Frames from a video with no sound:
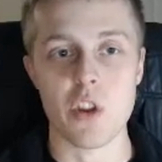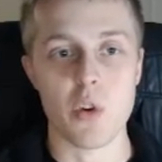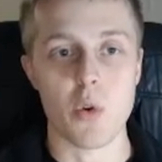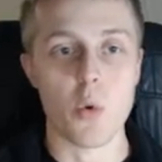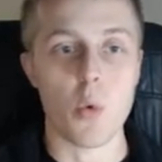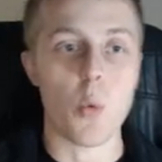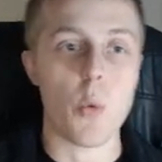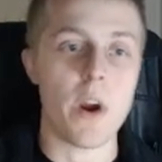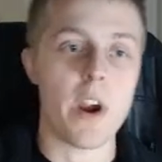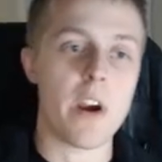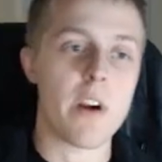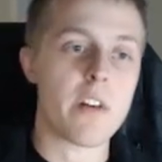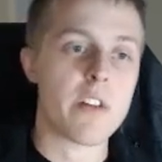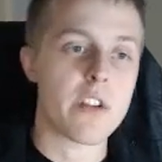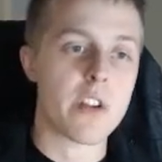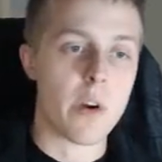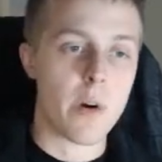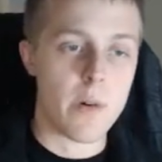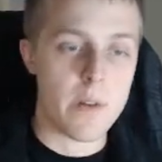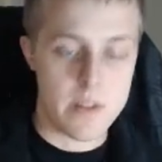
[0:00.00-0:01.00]
You're aware.
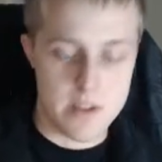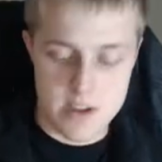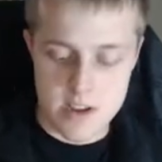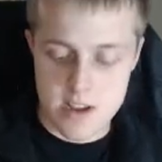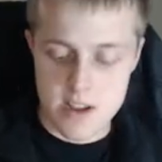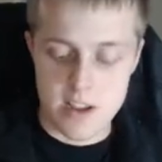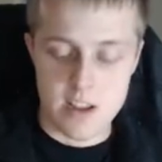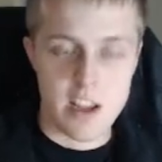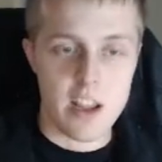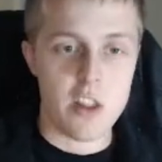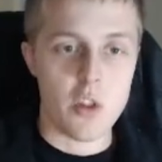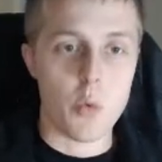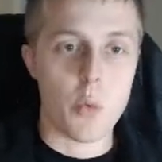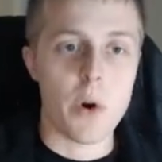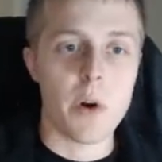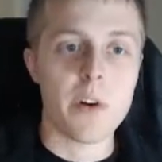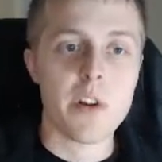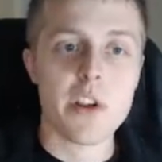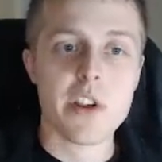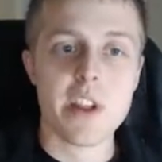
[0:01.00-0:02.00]
So in the
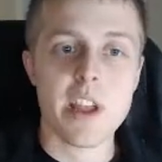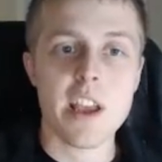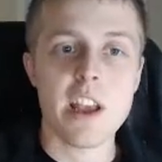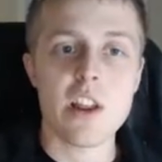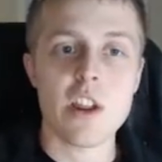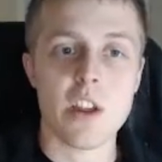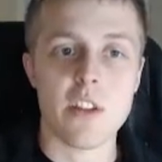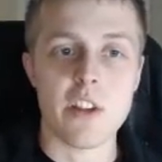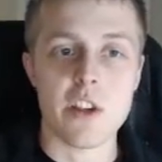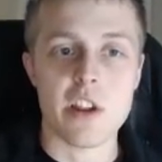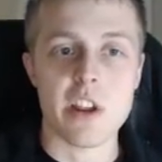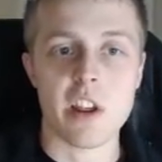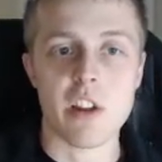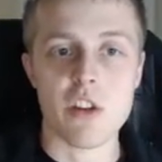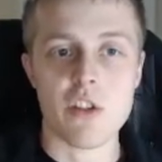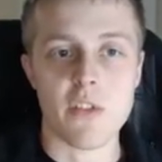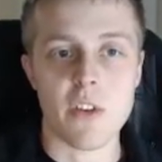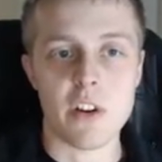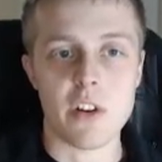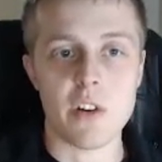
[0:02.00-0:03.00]
awareness stage of the
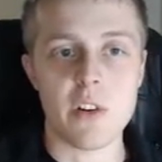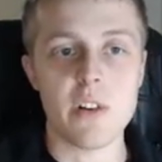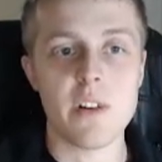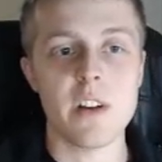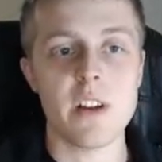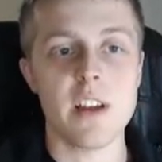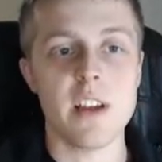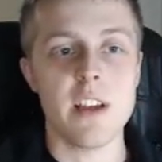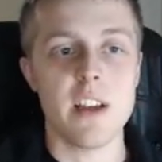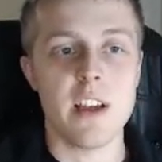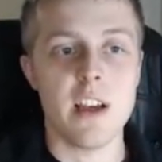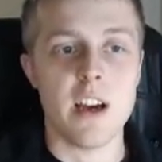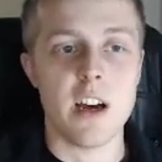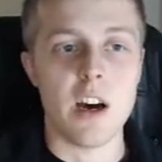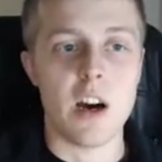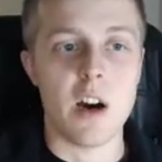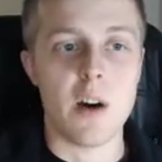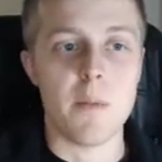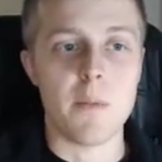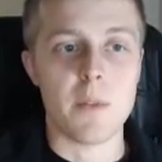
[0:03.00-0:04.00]
sales funnel,
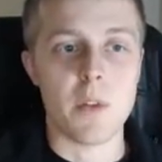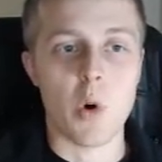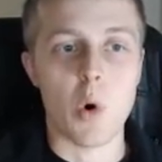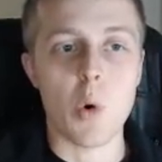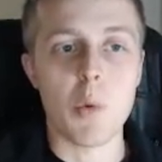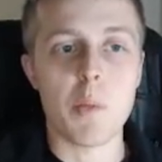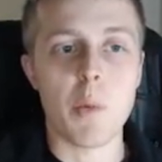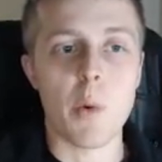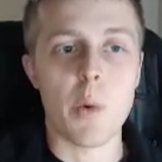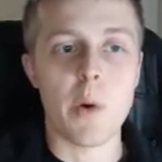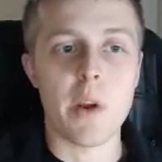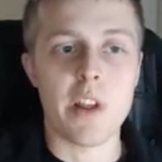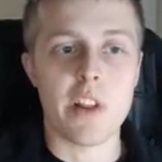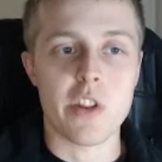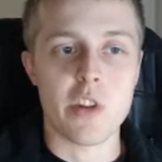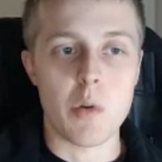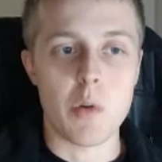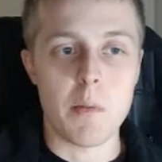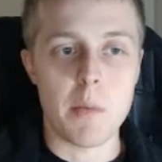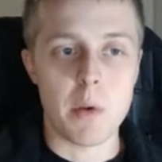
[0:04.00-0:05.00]
the whole point is
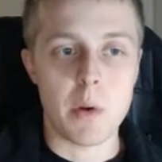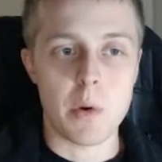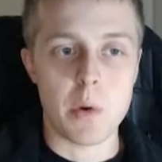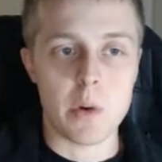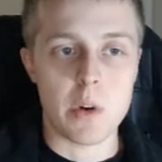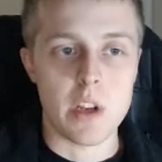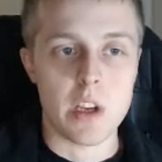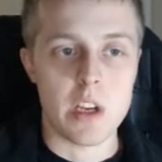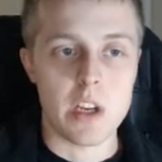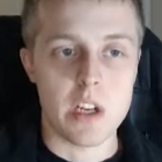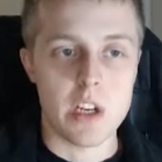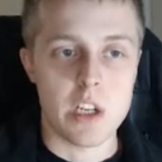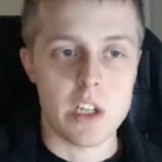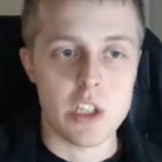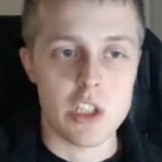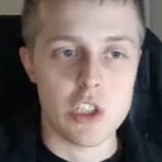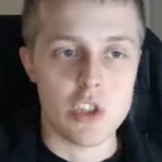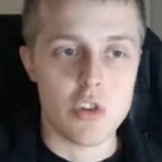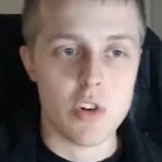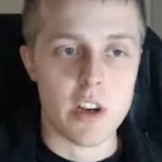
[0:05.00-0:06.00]
to build
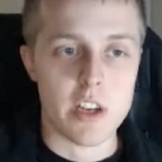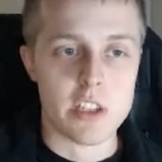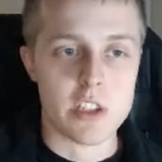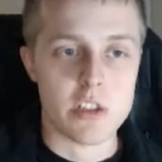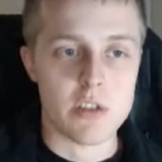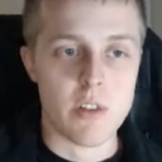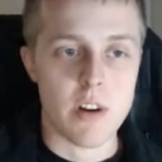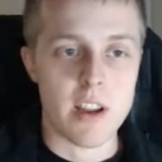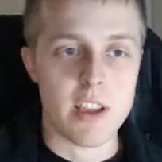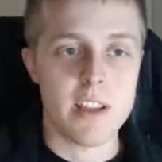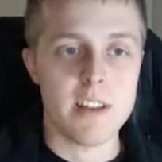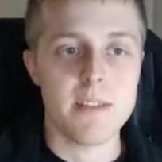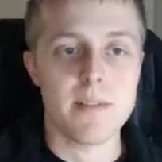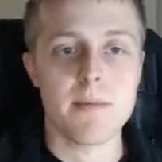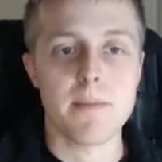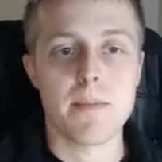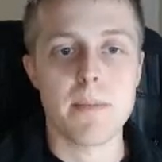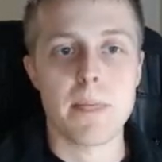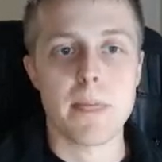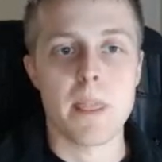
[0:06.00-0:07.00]
trust, right?
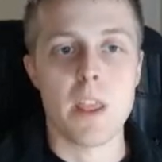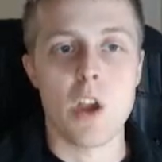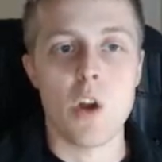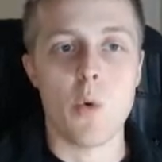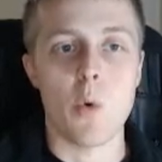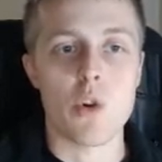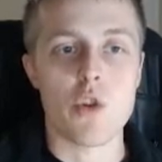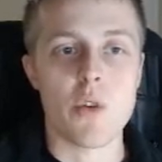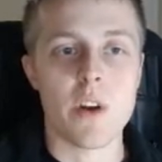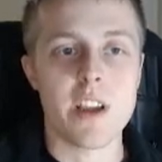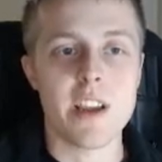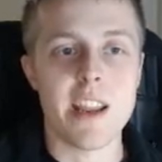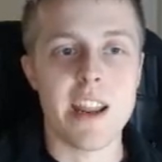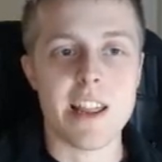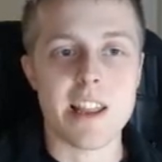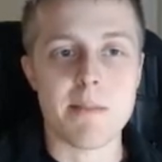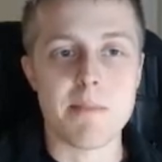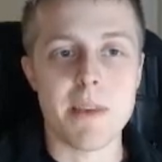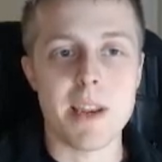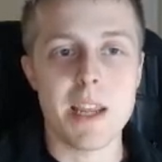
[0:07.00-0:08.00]
We're trying to get
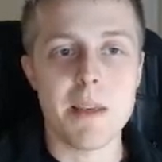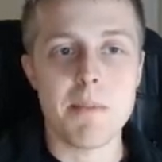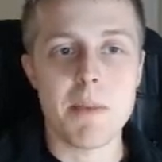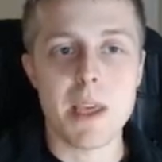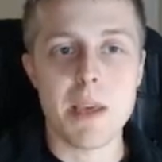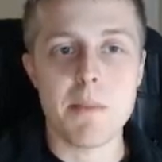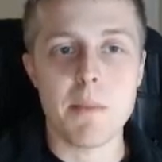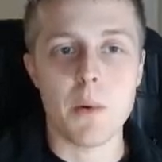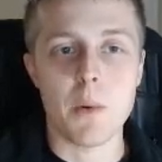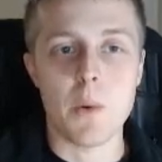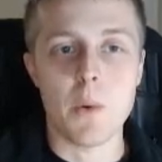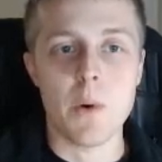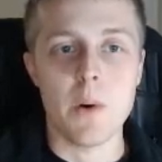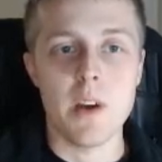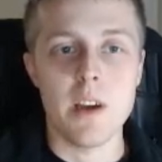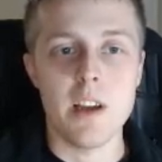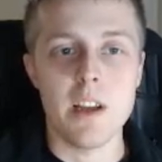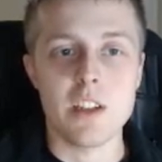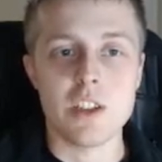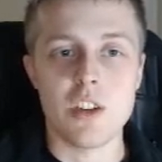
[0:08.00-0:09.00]
as many people
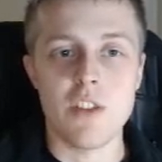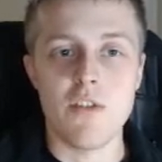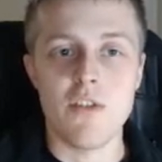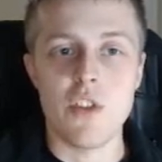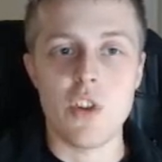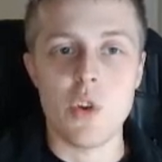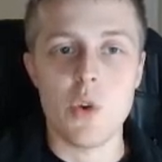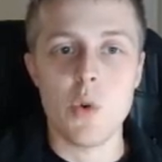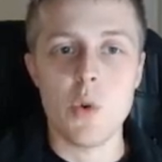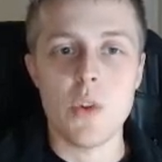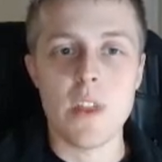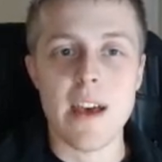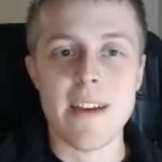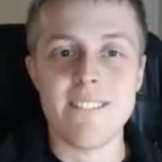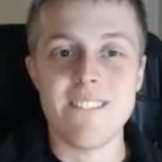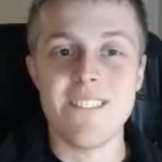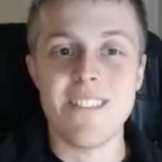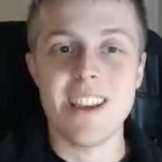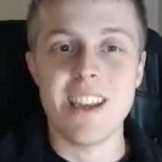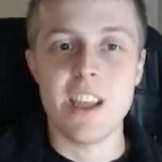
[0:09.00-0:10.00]
to view that
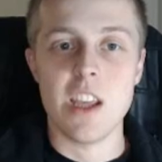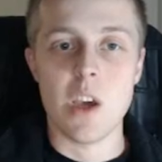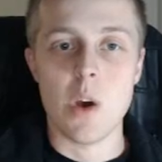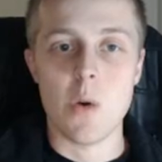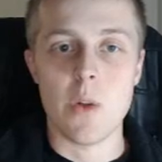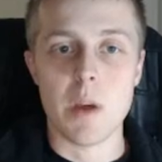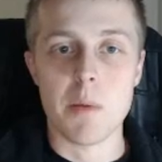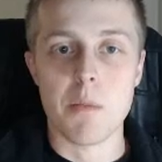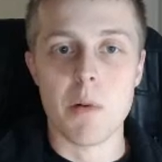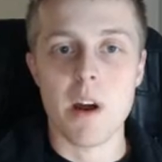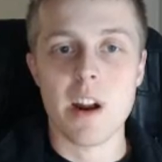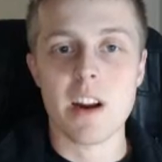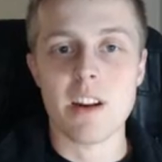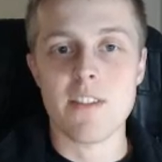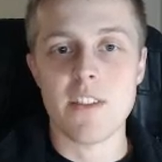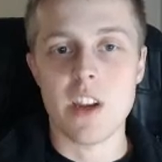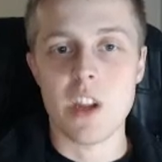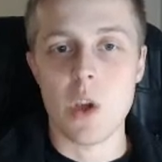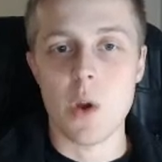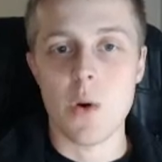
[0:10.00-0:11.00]
video, that product
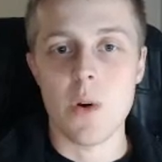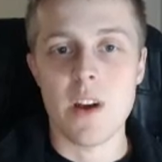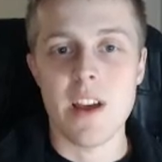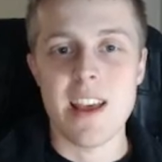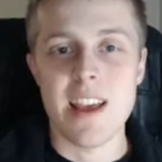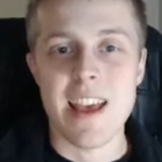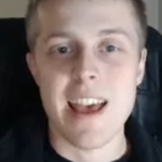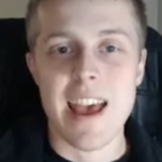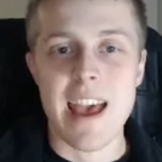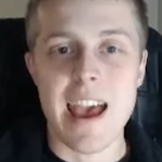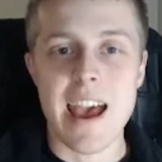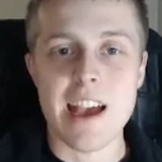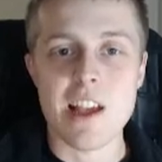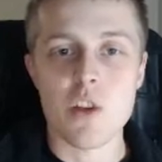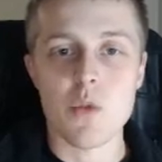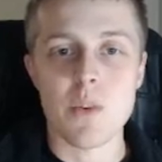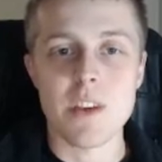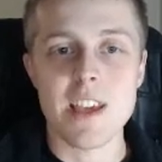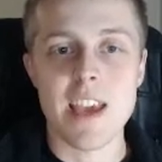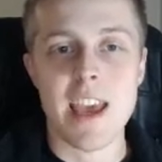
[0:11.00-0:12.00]
video, as
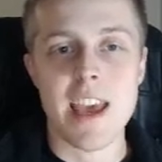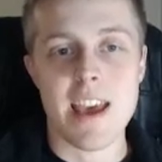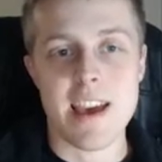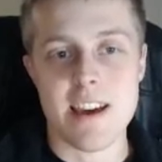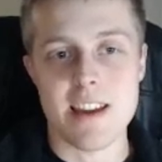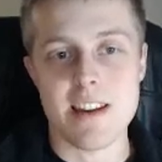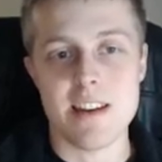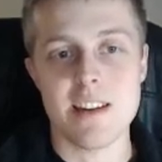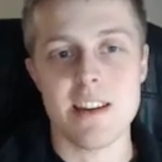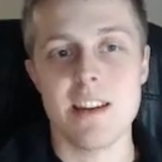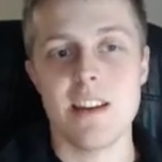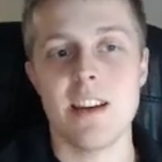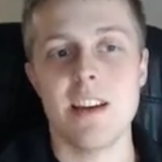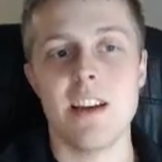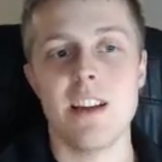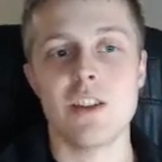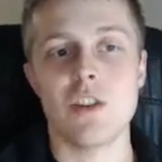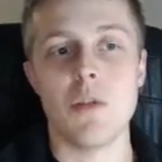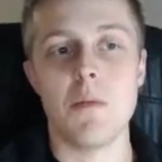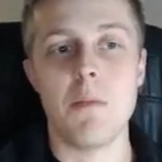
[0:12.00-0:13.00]
we can
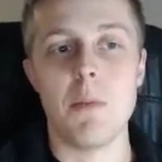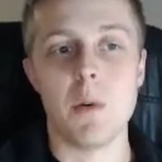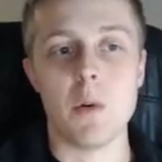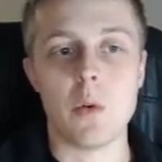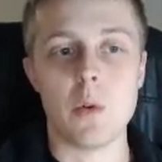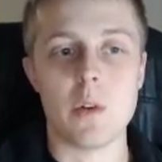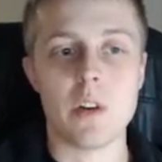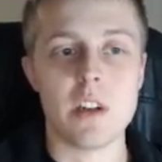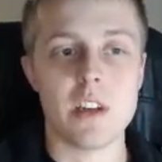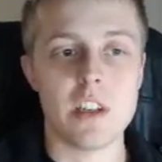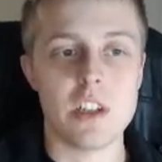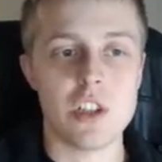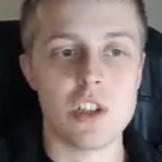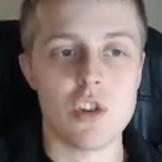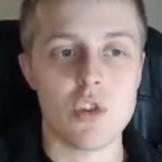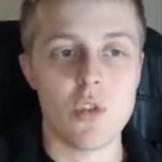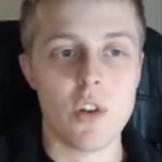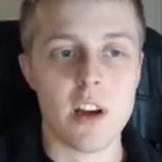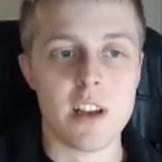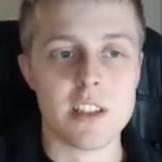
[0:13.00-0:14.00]
to build
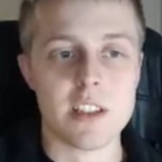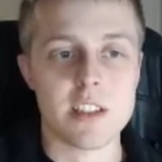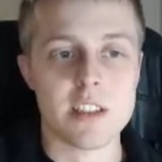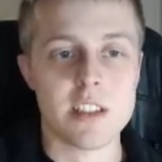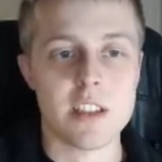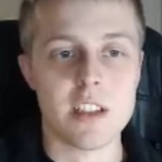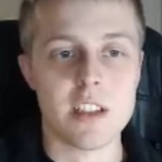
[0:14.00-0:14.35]
trust.